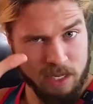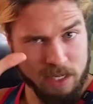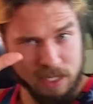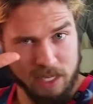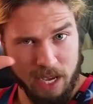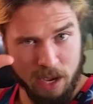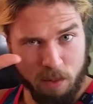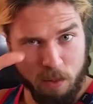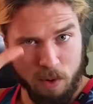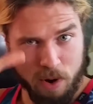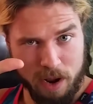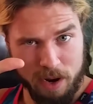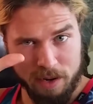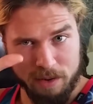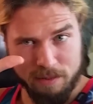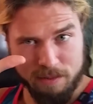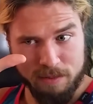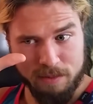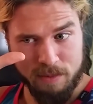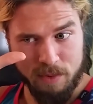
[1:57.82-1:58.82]
Day 1
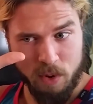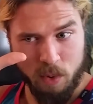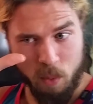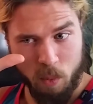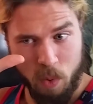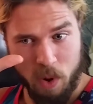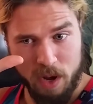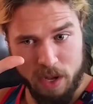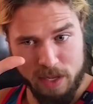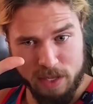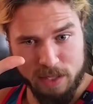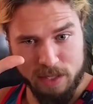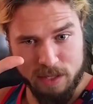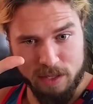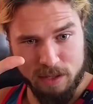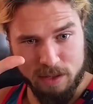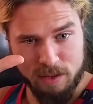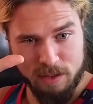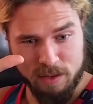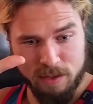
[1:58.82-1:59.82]

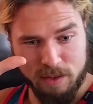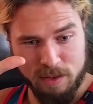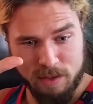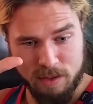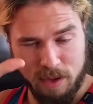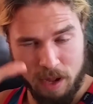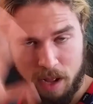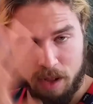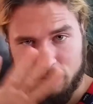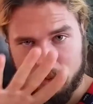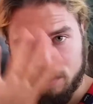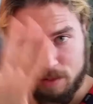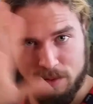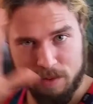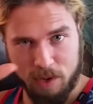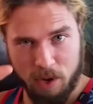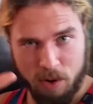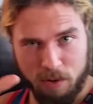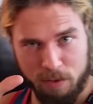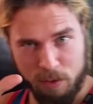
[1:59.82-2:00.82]
was, I'll
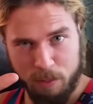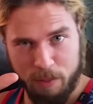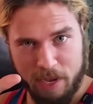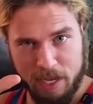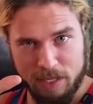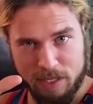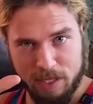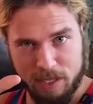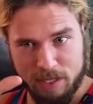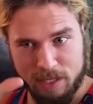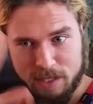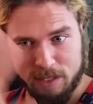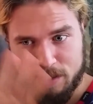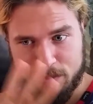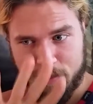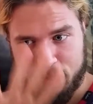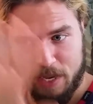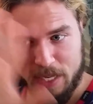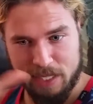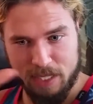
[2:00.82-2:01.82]
go over the basic
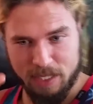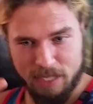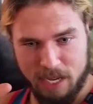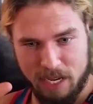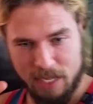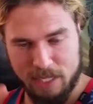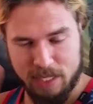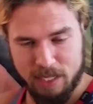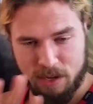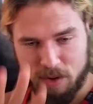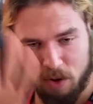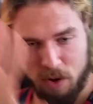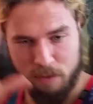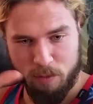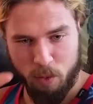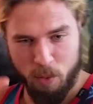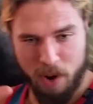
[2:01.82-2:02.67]
days, then I'll go over